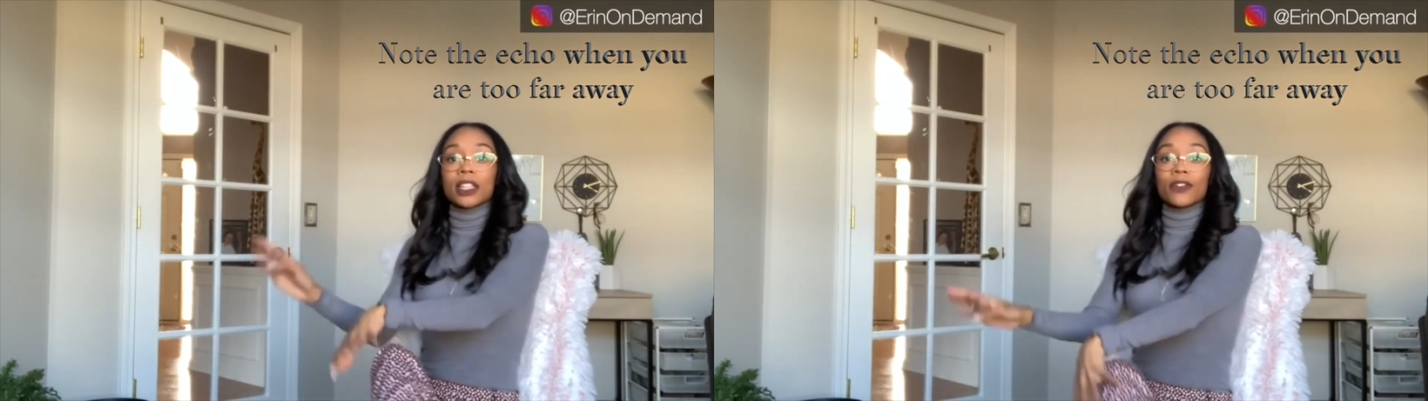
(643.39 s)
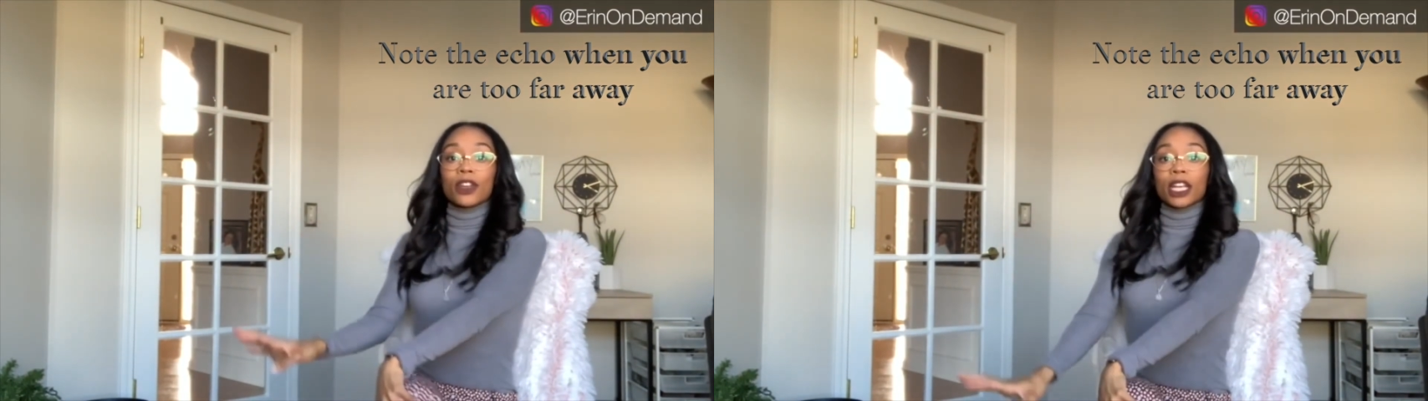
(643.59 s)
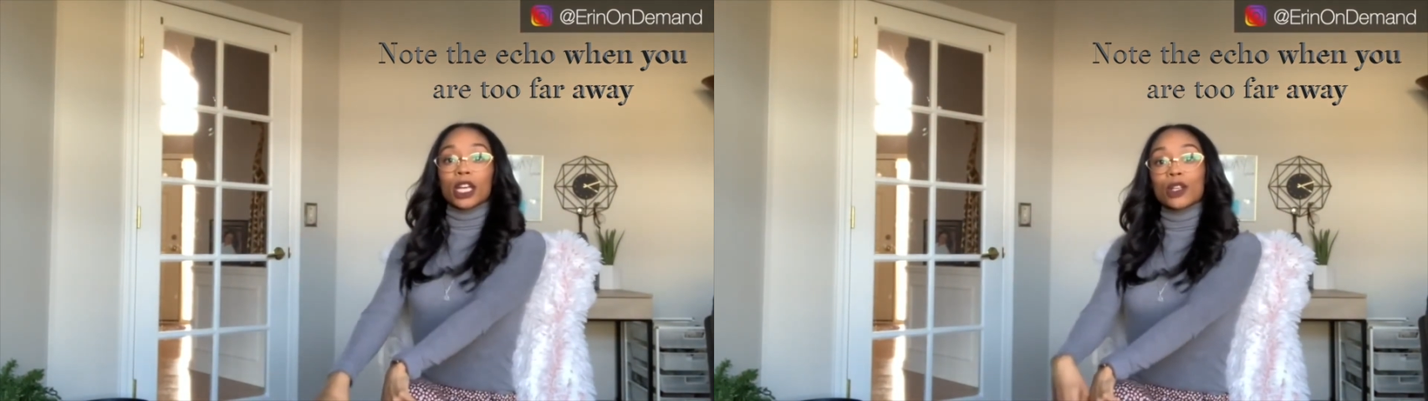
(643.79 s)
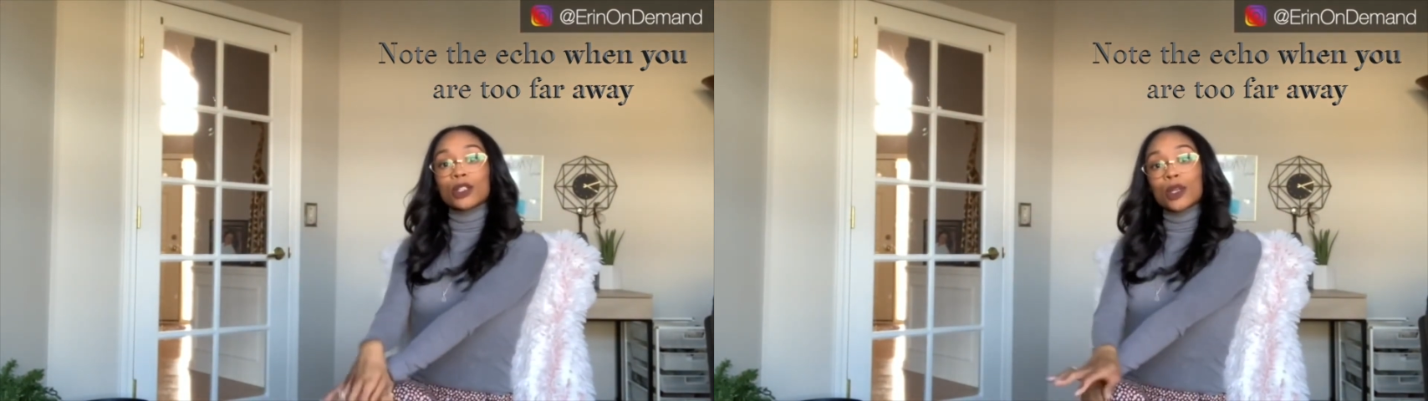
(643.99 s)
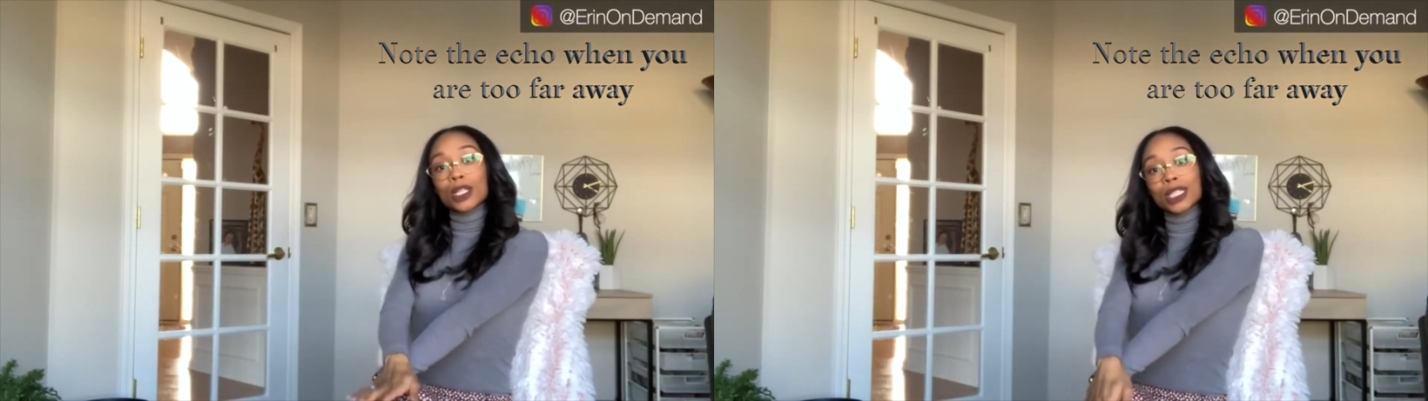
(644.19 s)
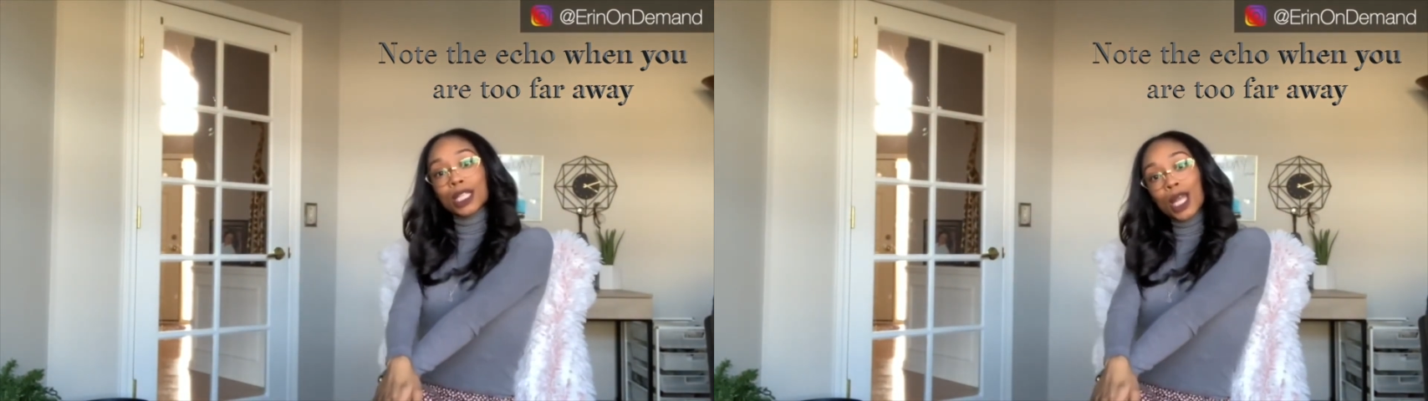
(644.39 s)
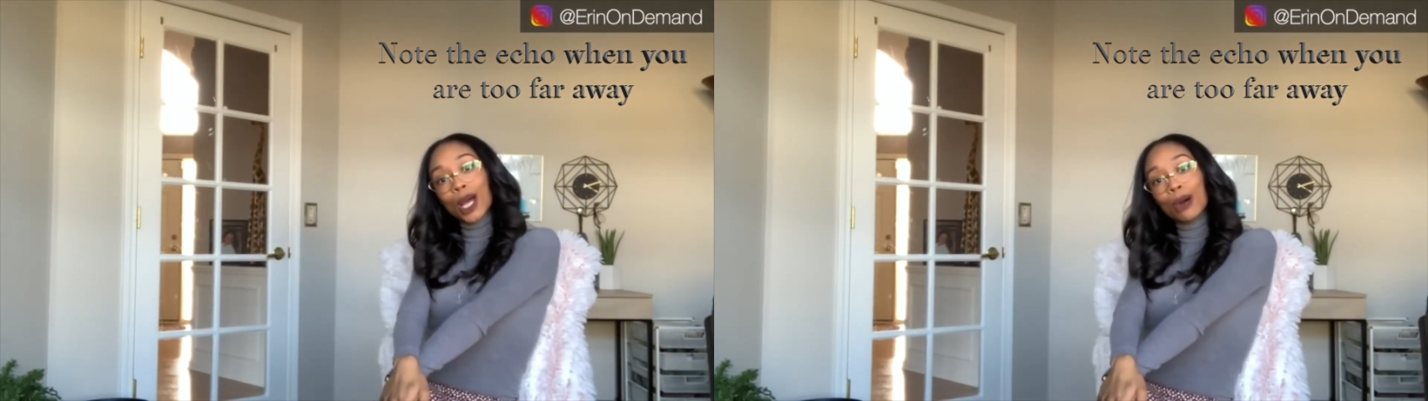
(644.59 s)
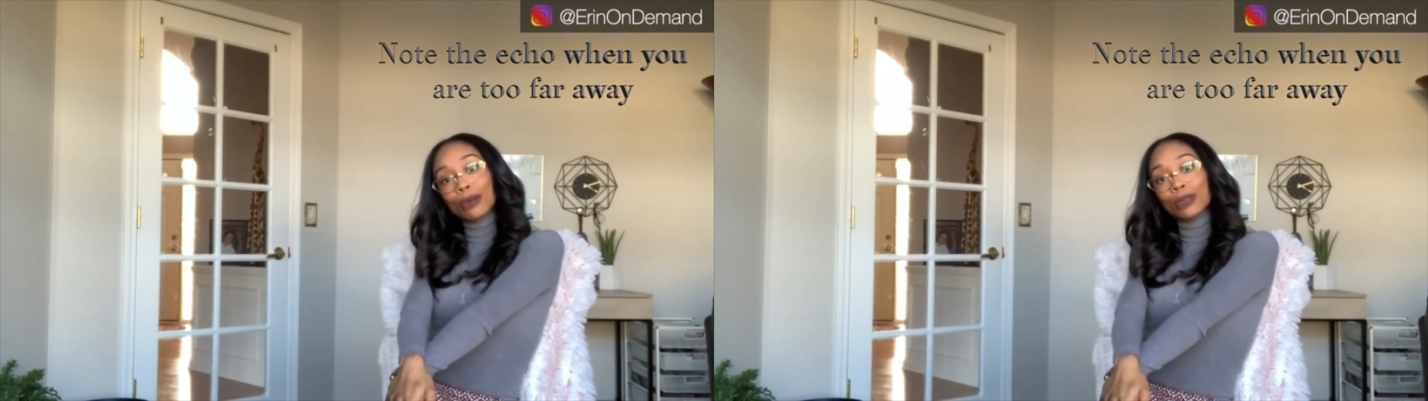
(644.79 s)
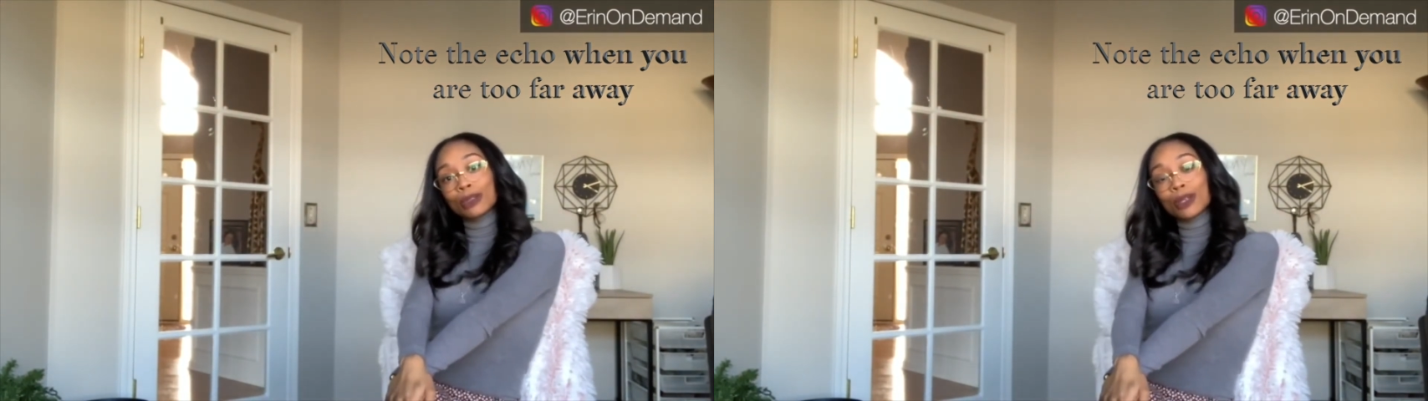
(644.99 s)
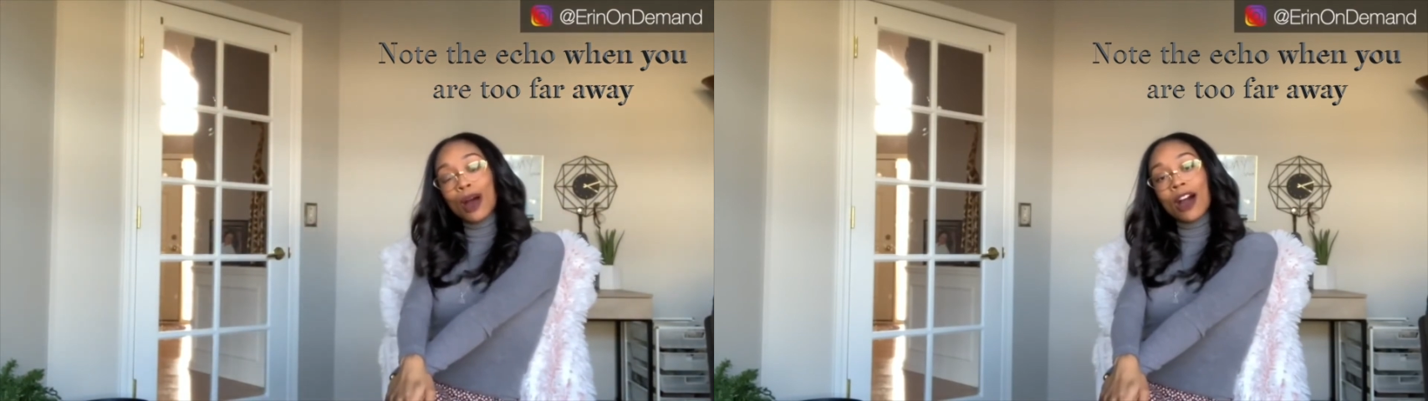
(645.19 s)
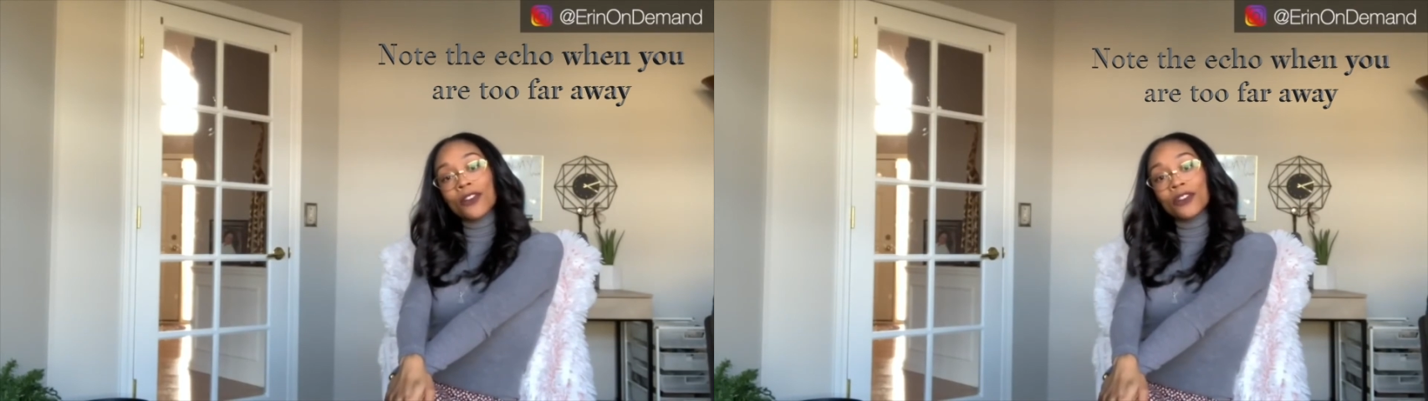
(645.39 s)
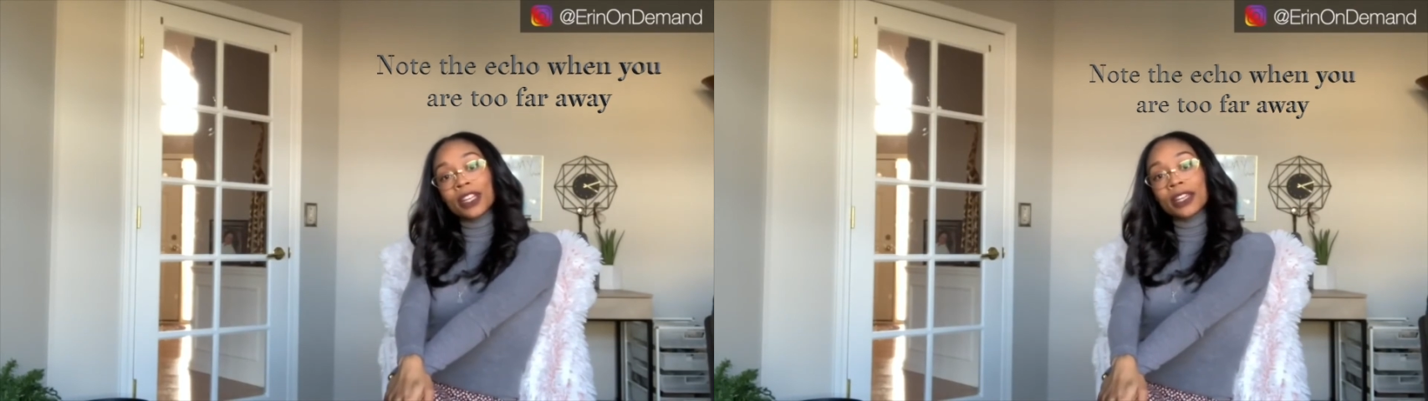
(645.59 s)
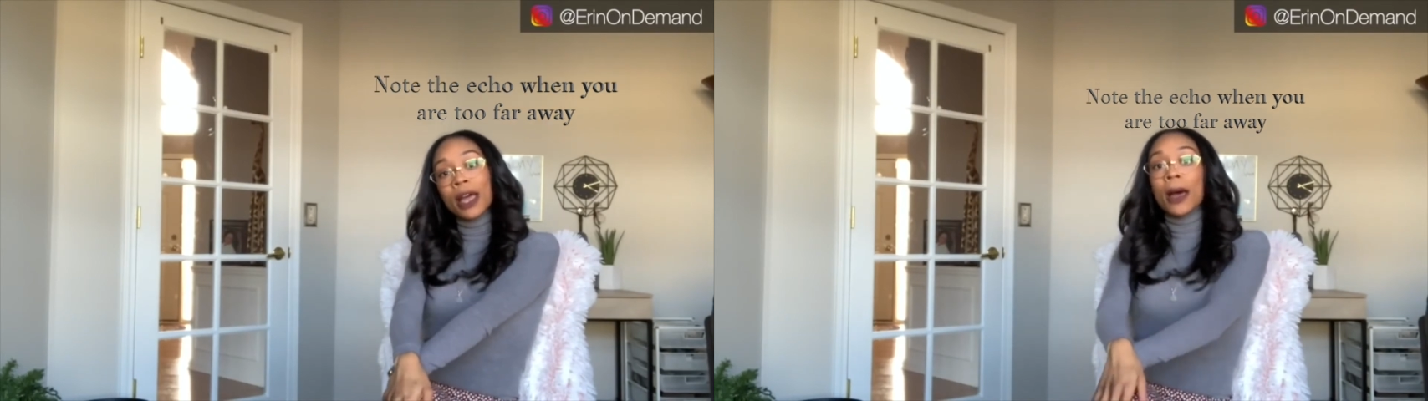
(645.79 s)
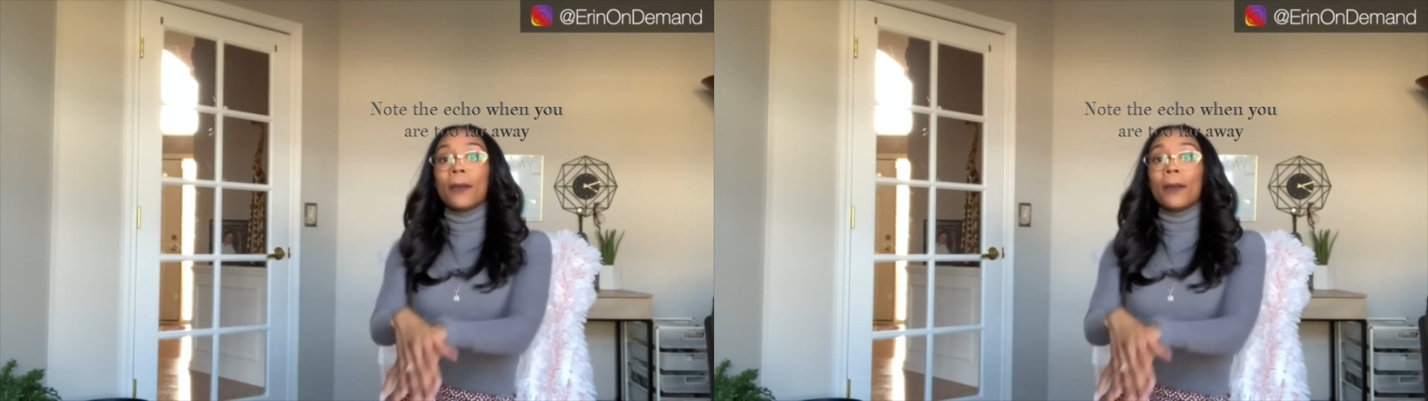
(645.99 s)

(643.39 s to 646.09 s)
to the video so you can see their whole cute little outfit,